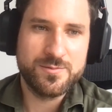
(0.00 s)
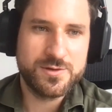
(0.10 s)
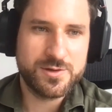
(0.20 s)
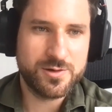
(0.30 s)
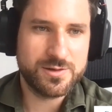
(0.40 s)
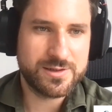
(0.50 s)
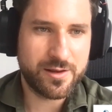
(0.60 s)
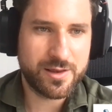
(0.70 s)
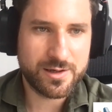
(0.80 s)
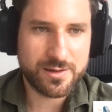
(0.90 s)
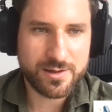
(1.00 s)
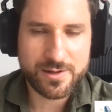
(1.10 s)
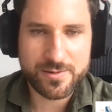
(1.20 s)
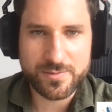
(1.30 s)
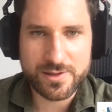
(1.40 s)
So it's, I think,
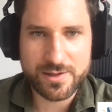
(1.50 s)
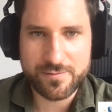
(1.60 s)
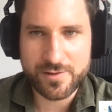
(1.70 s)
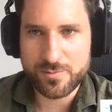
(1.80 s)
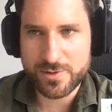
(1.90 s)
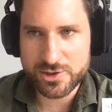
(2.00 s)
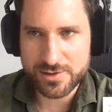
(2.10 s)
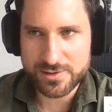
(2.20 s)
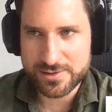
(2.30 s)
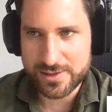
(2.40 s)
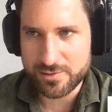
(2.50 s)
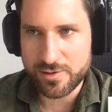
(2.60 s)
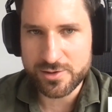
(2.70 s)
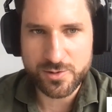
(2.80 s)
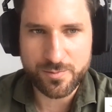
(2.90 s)
very much this
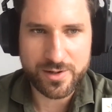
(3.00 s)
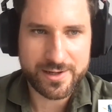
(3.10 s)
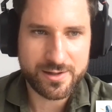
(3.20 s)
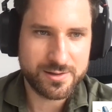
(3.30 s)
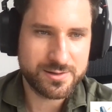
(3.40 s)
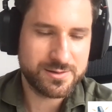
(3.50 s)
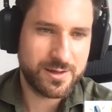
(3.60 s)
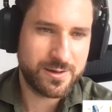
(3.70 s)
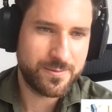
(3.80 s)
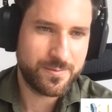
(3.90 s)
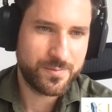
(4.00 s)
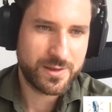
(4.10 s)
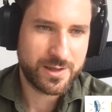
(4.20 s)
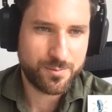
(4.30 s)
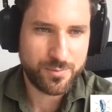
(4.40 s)
technology play
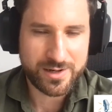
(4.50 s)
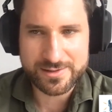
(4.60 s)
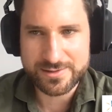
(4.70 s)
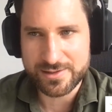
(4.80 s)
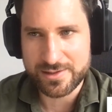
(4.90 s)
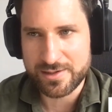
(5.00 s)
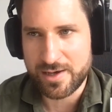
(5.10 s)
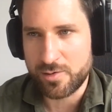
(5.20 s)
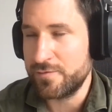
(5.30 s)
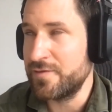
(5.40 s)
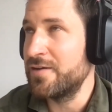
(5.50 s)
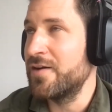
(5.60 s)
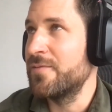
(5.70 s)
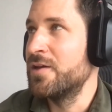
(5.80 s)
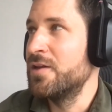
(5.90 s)
that plays in our
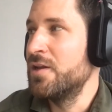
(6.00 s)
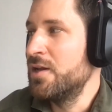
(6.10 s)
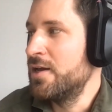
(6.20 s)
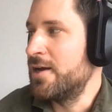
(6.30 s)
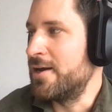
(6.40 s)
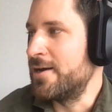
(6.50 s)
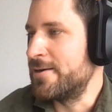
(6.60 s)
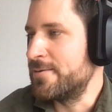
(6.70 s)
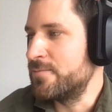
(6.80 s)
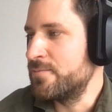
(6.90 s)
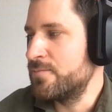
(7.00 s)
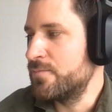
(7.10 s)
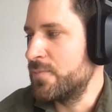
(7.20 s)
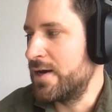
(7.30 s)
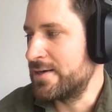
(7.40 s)
favor.
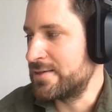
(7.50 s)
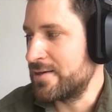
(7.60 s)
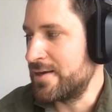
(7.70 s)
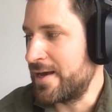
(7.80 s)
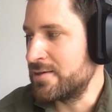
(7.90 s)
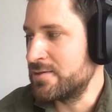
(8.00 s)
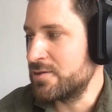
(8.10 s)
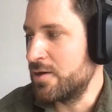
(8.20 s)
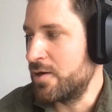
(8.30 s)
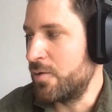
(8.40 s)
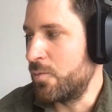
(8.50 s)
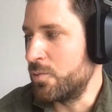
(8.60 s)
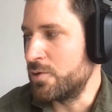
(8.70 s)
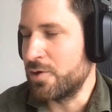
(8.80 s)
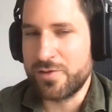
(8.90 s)
Exactly. And,
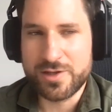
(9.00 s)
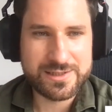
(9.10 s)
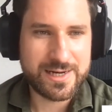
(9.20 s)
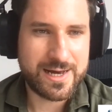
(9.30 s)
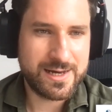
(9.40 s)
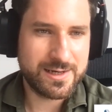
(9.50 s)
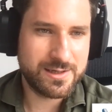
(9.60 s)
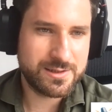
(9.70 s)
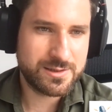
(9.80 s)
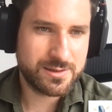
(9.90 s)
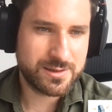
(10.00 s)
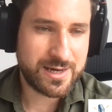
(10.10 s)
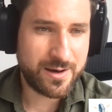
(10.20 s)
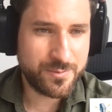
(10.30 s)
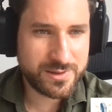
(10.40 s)
the target
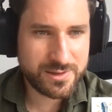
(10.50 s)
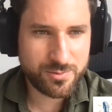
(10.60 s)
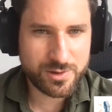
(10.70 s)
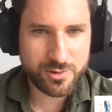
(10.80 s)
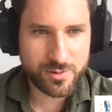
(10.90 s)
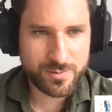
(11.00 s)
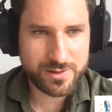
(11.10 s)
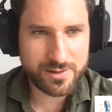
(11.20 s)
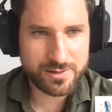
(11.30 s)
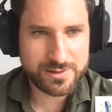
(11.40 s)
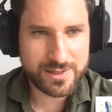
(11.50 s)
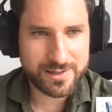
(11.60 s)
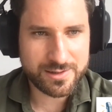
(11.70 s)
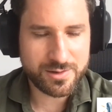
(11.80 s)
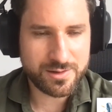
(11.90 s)
company we normally
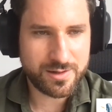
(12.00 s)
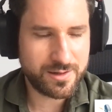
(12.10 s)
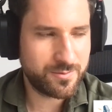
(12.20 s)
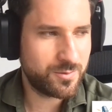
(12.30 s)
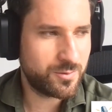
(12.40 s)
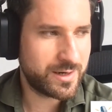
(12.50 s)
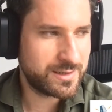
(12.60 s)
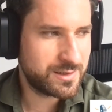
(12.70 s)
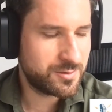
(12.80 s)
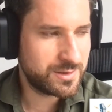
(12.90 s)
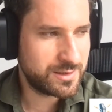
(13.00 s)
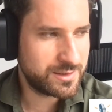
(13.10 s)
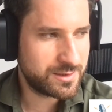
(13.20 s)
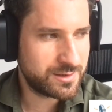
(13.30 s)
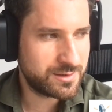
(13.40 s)
target right now
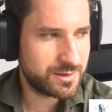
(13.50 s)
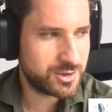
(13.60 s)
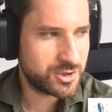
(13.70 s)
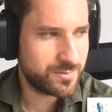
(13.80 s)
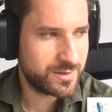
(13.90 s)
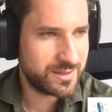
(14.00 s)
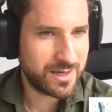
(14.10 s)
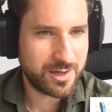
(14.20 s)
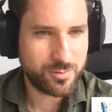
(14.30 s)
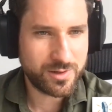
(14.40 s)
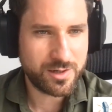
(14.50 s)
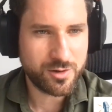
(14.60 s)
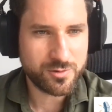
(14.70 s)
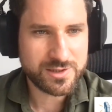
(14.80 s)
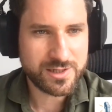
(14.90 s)
here in Germany are really
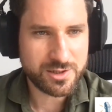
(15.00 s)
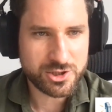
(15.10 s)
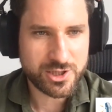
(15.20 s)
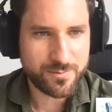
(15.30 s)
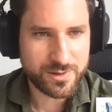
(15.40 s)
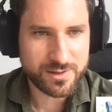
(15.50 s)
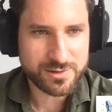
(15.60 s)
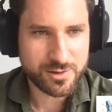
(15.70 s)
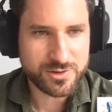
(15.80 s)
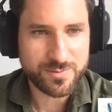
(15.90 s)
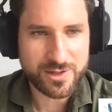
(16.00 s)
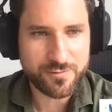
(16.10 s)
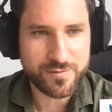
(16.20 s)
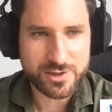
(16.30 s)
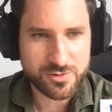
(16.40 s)
those hidden champions, those
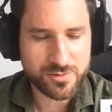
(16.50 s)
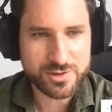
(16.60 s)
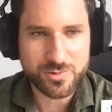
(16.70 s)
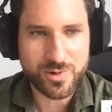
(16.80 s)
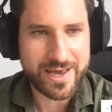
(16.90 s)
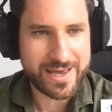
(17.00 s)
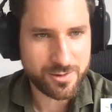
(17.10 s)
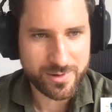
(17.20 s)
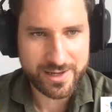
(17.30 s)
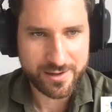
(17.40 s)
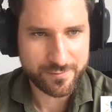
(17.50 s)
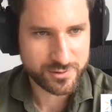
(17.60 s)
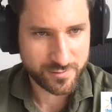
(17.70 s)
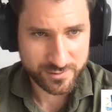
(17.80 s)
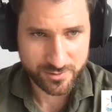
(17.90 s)
manufacturers who anyway have
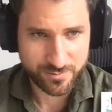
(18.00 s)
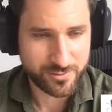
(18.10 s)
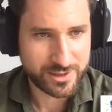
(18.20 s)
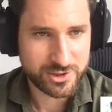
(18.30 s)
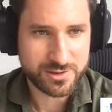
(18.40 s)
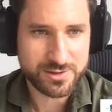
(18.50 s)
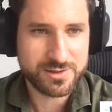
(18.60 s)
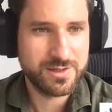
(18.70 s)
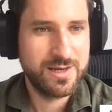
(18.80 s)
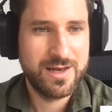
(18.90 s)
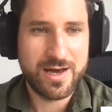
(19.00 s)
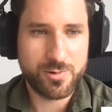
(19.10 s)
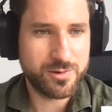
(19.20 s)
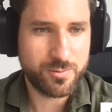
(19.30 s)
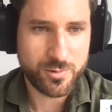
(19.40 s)
service operations
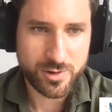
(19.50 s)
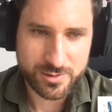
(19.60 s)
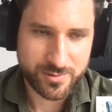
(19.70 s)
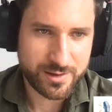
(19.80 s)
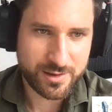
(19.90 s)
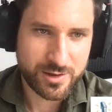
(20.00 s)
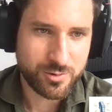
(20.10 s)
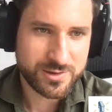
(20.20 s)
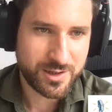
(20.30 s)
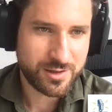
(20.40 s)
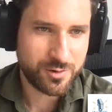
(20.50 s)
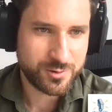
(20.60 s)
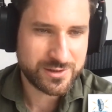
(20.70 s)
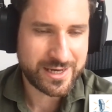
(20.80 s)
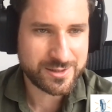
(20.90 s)
around the world, right? Those are
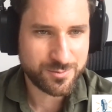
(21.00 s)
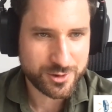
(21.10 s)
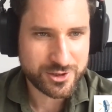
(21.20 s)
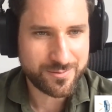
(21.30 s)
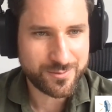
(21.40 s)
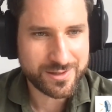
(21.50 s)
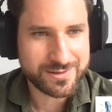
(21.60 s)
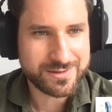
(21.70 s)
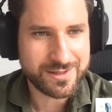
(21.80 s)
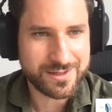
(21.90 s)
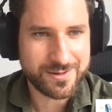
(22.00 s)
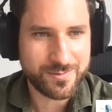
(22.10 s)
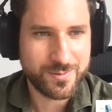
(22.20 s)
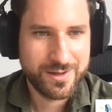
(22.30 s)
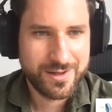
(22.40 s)
those export champions
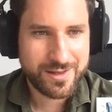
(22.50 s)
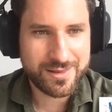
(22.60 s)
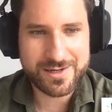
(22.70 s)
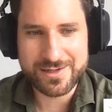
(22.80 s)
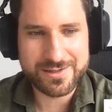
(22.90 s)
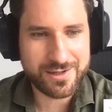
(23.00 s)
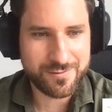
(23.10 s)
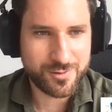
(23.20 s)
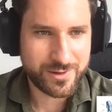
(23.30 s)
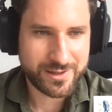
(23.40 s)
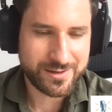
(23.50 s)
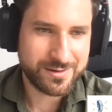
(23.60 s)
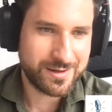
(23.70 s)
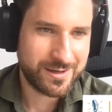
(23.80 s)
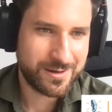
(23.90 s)
that are
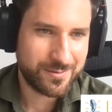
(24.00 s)
delivering